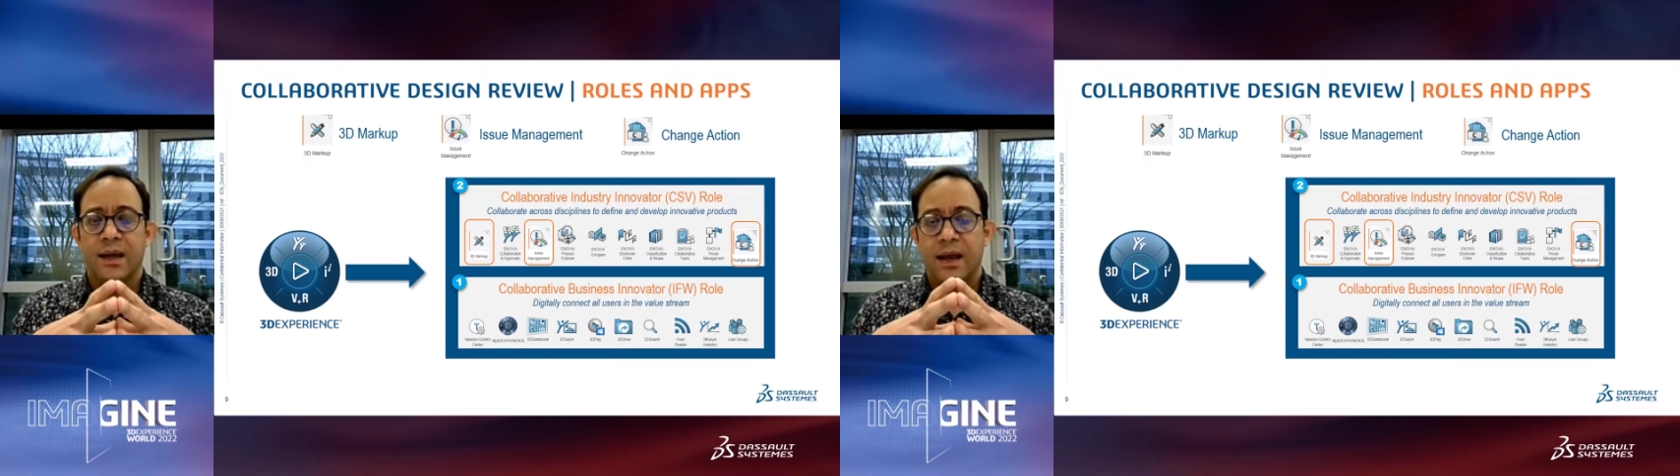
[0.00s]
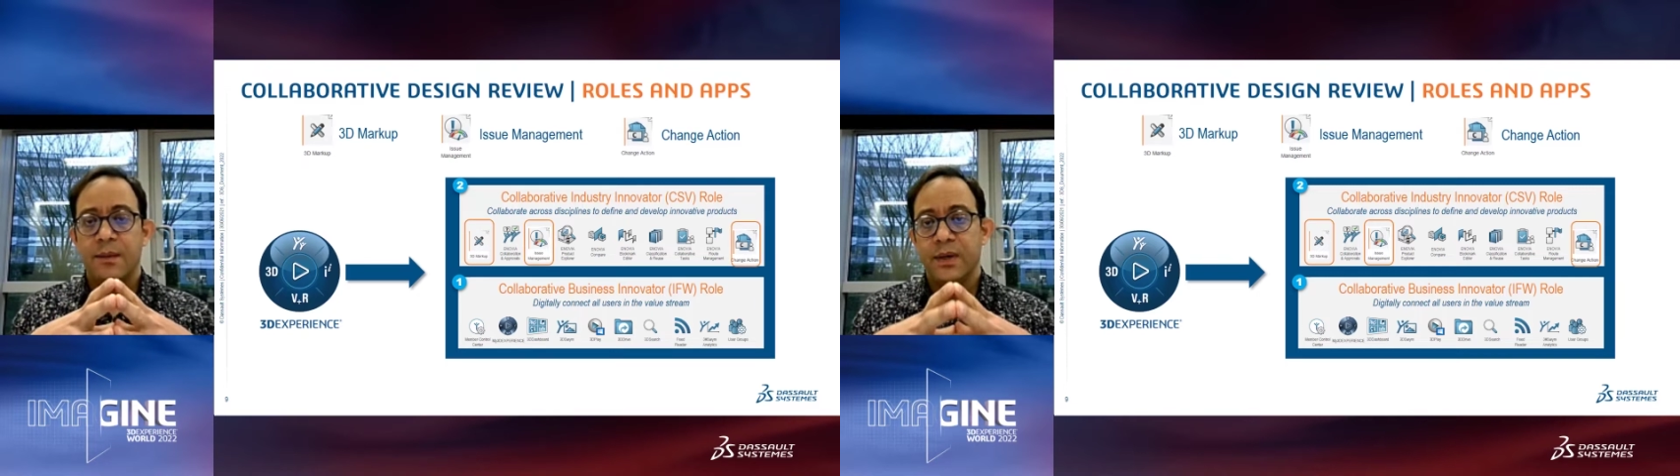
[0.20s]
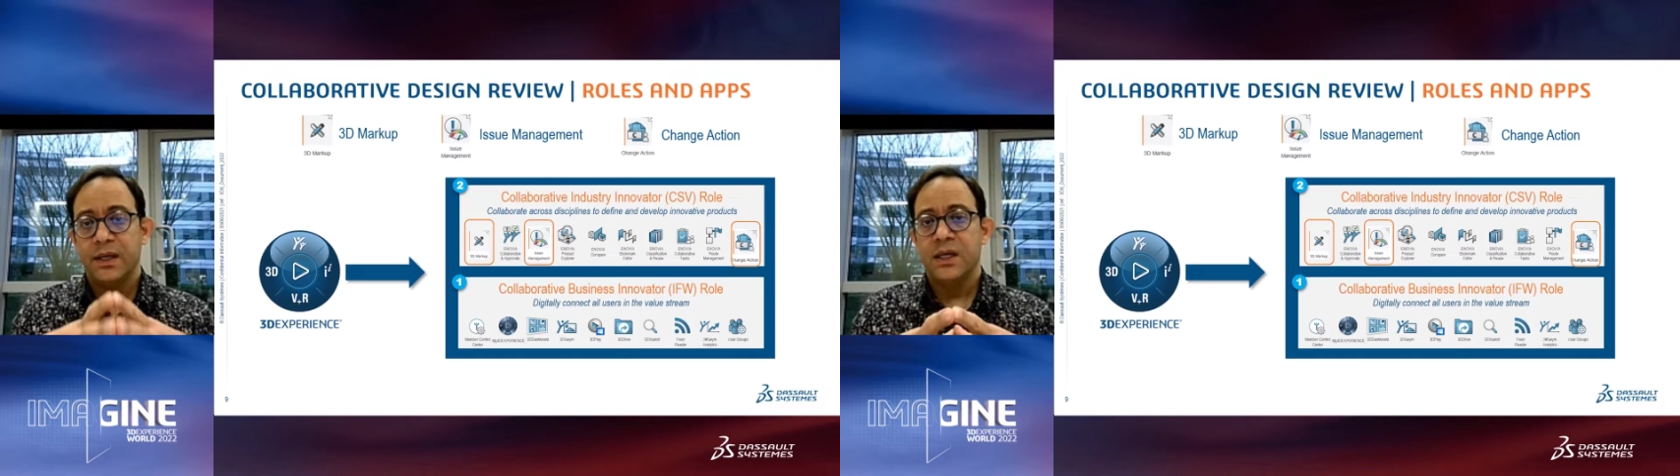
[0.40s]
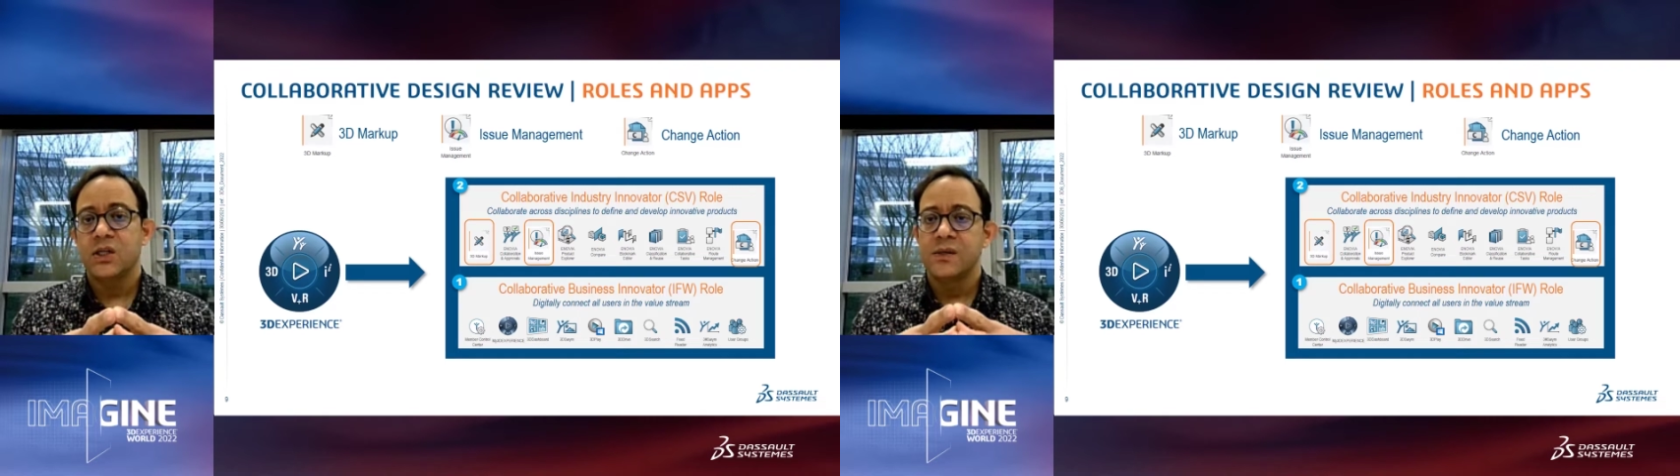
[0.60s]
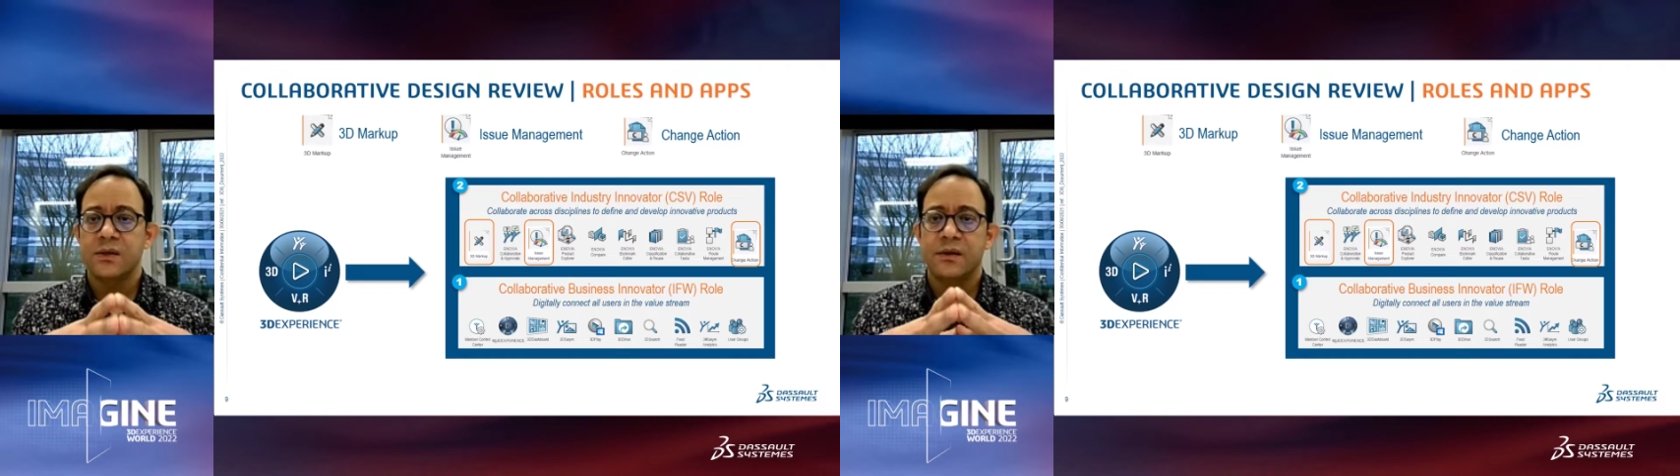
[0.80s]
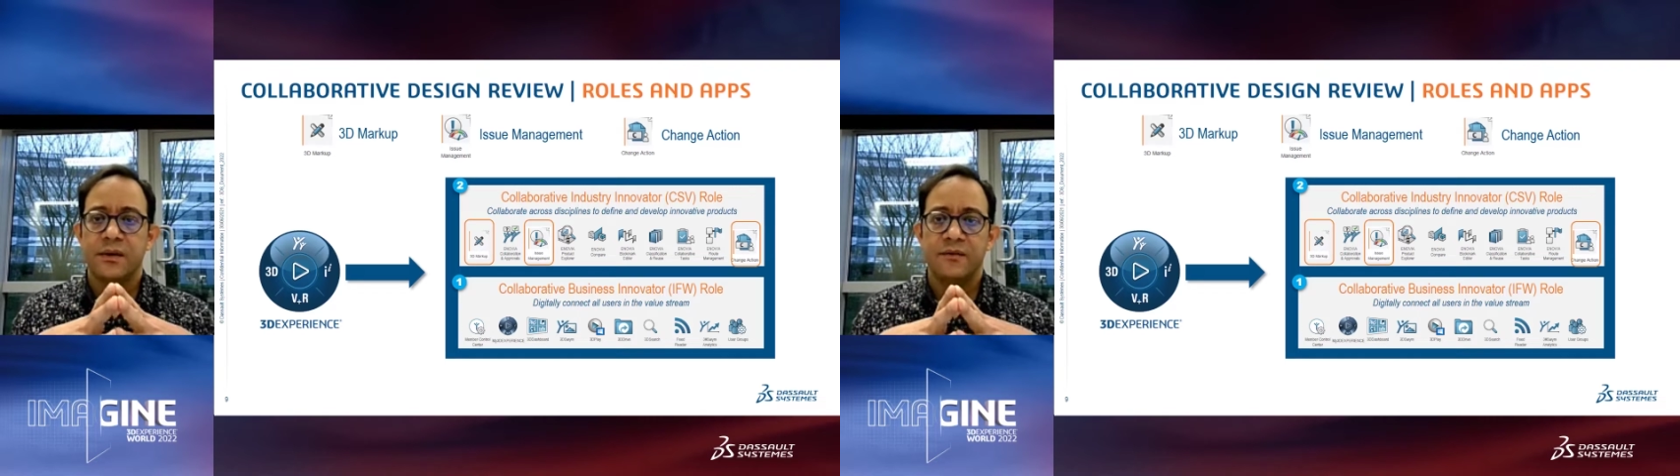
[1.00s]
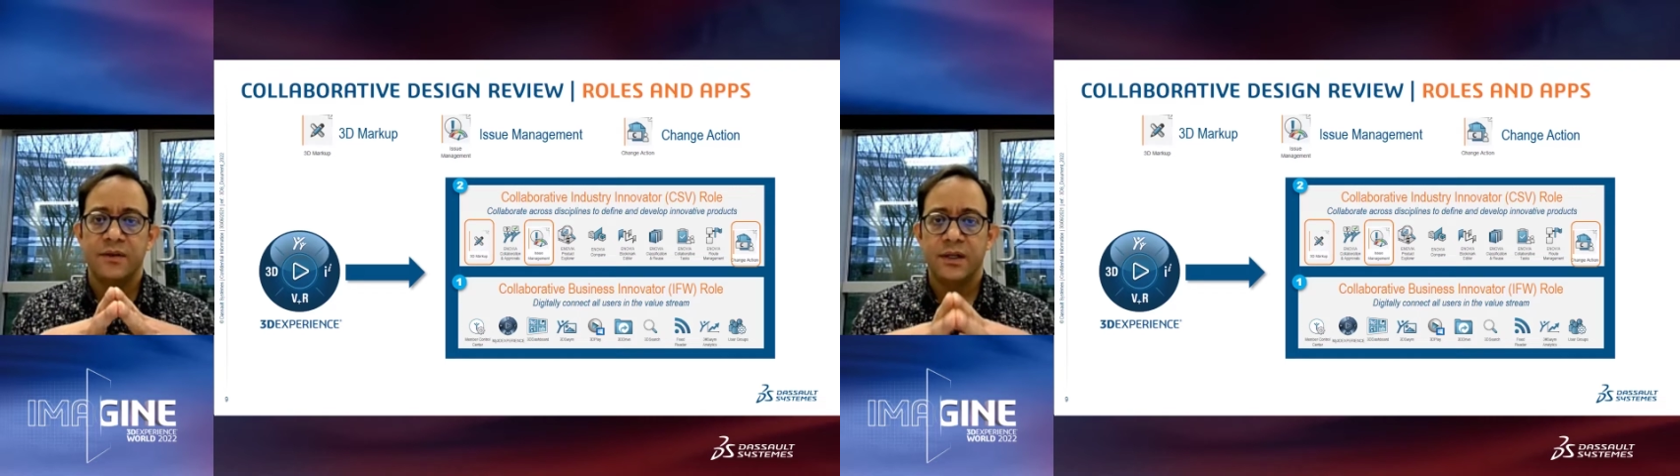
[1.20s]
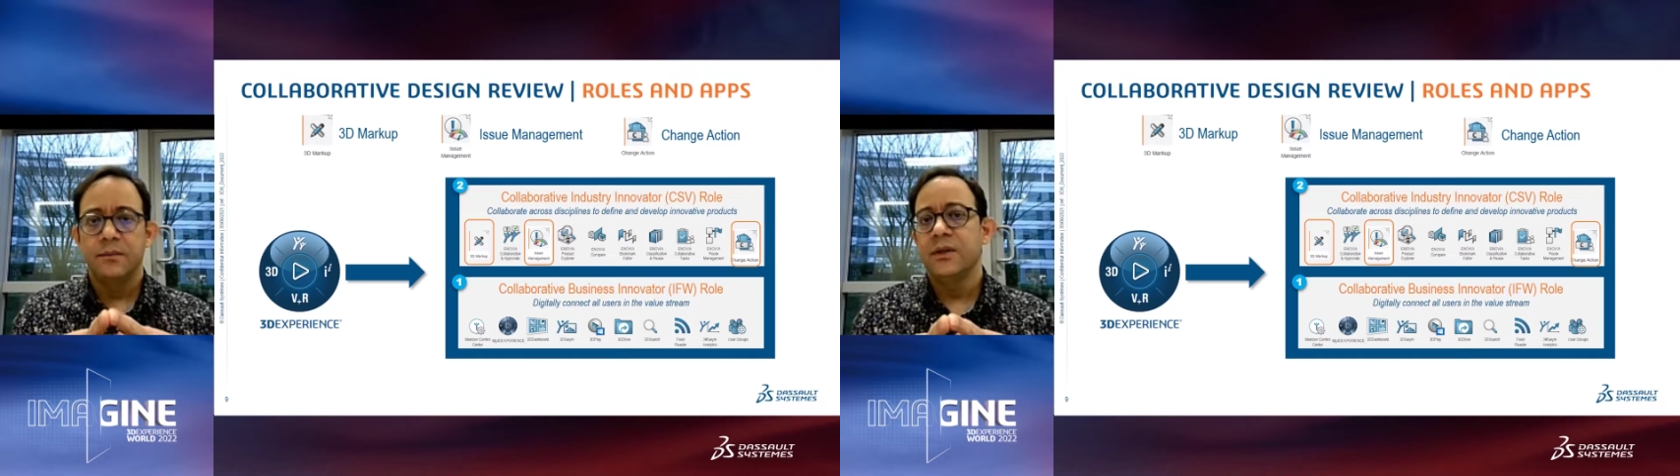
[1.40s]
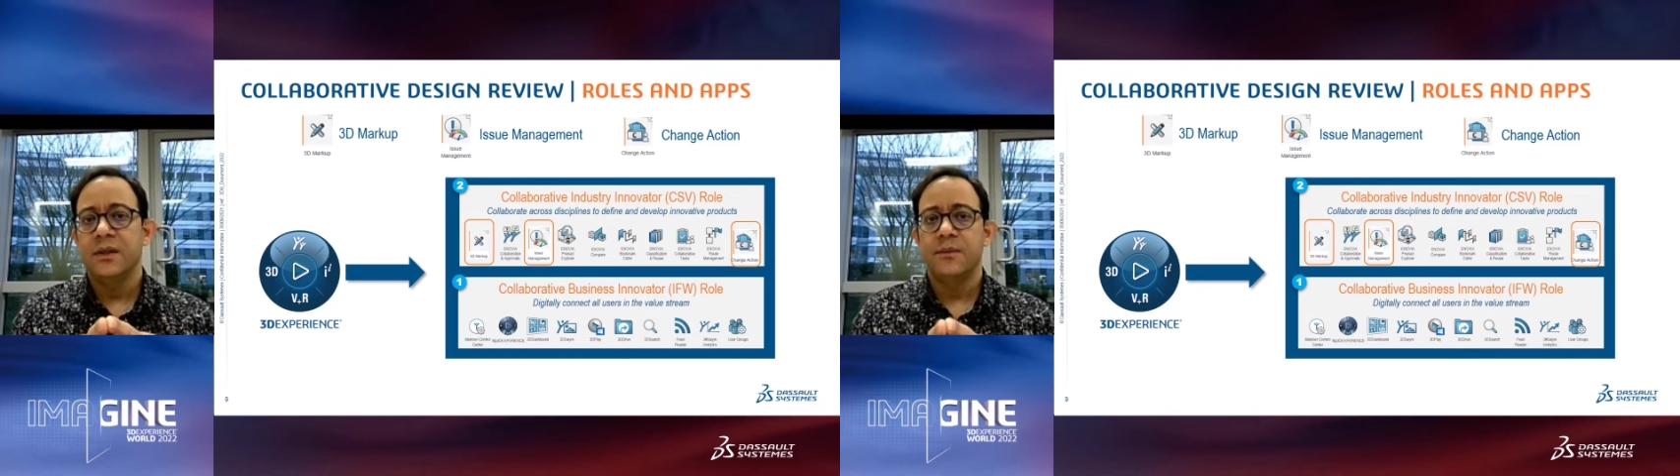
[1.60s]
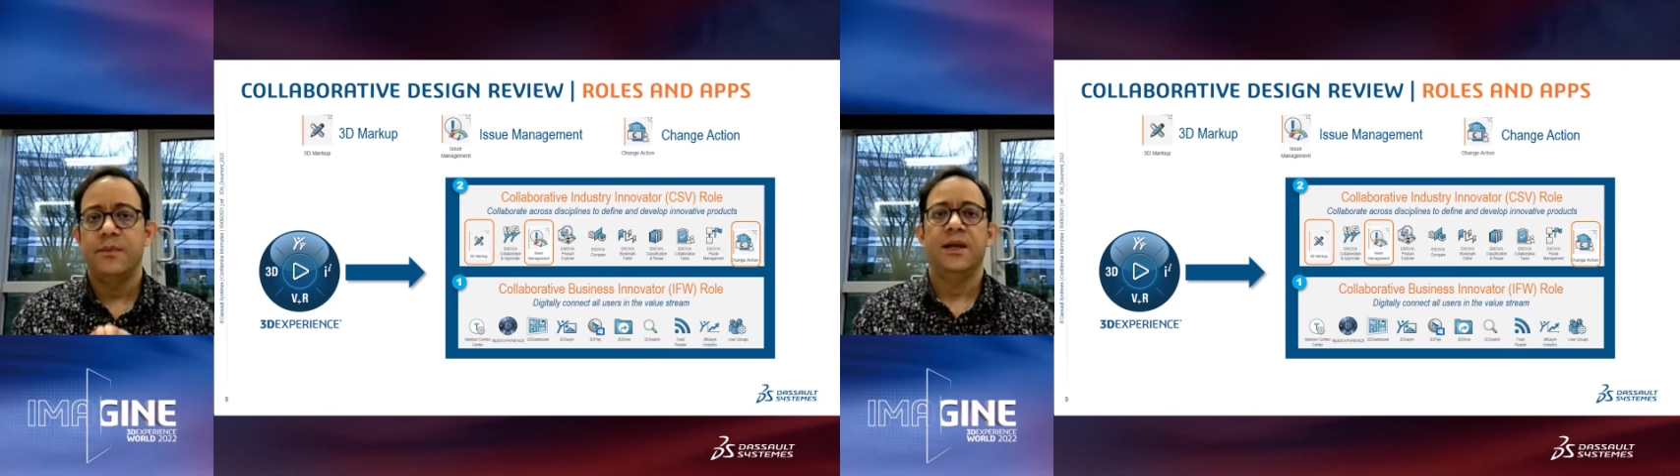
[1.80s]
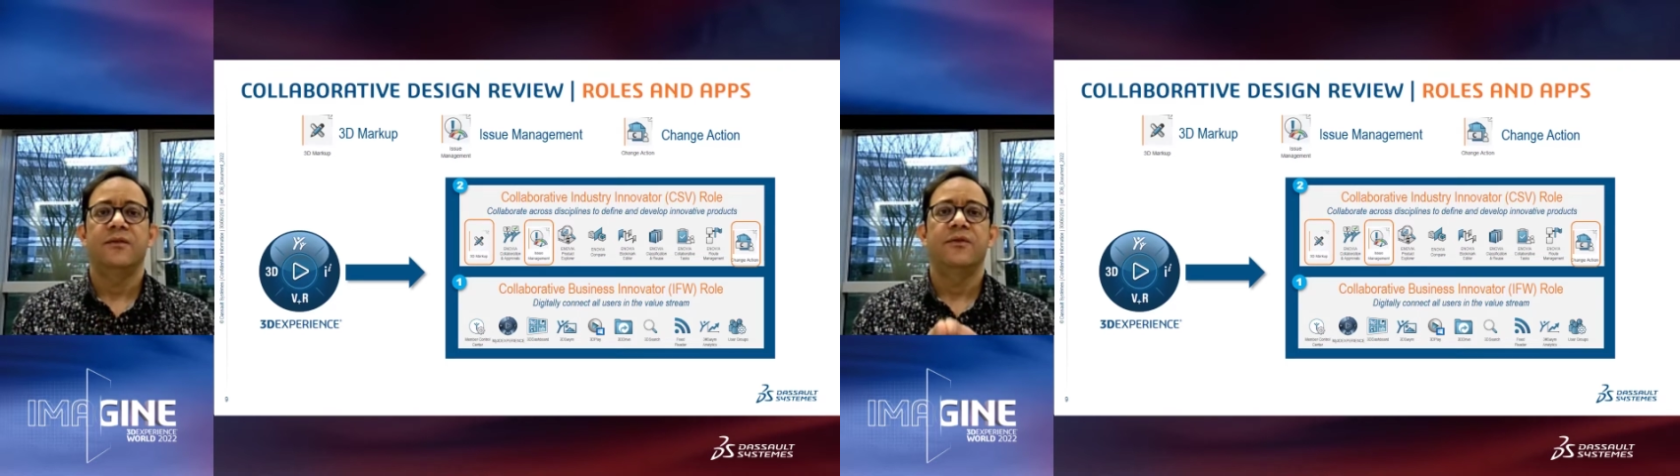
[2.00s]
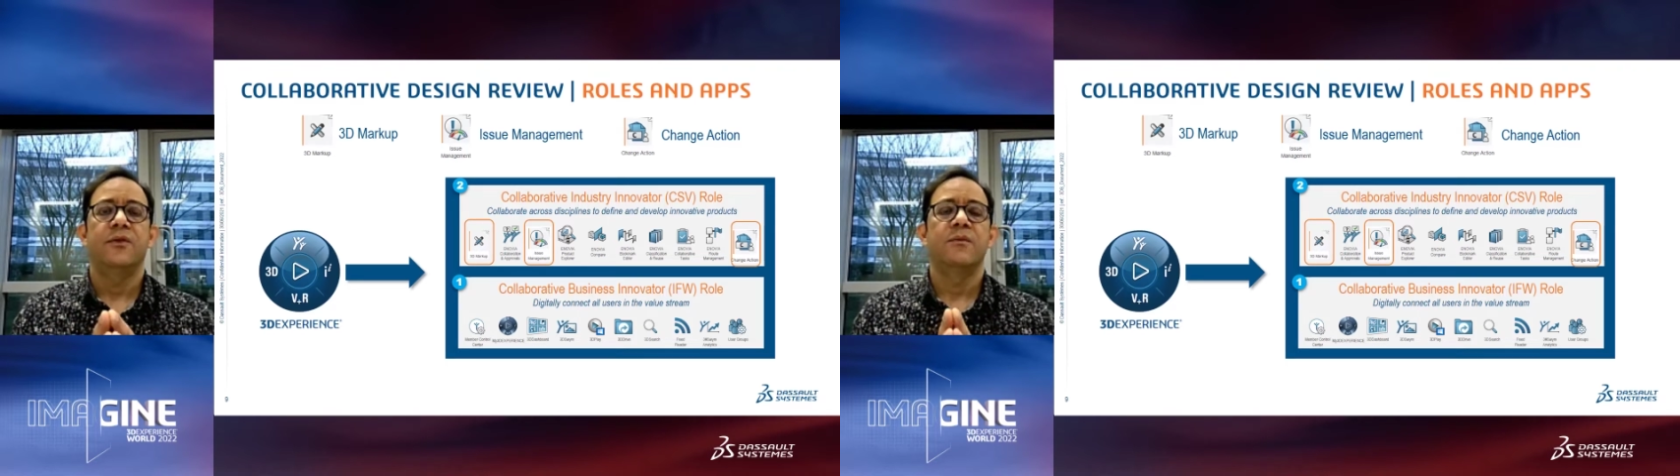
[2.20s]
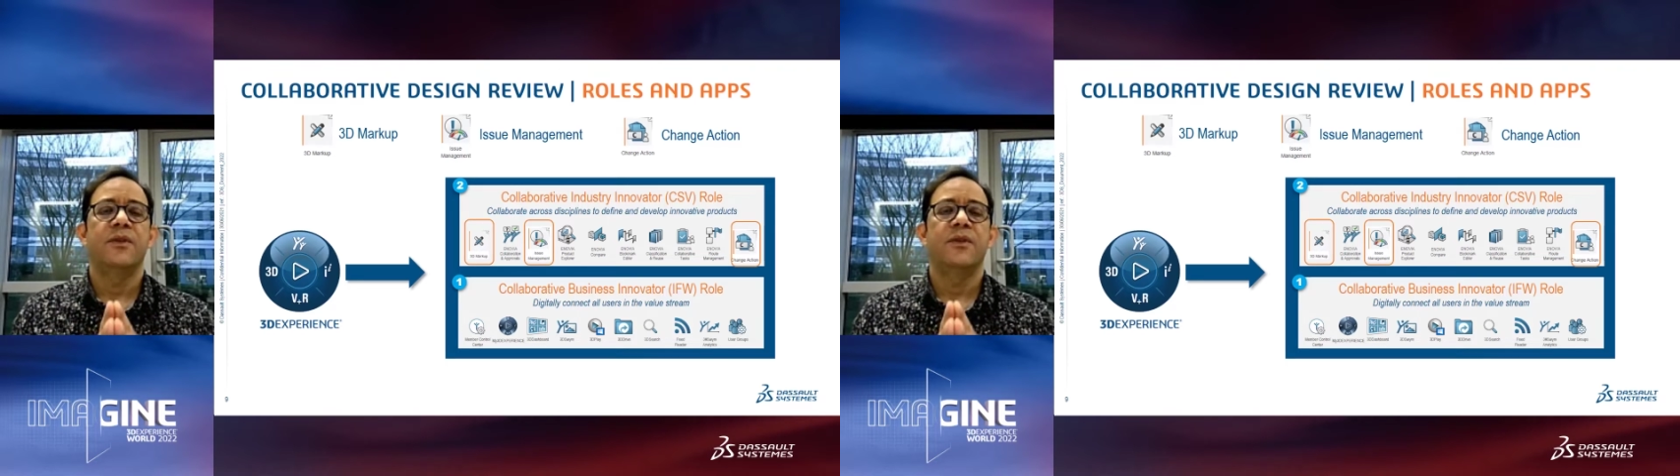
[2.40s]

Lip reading: applications are available in the platform.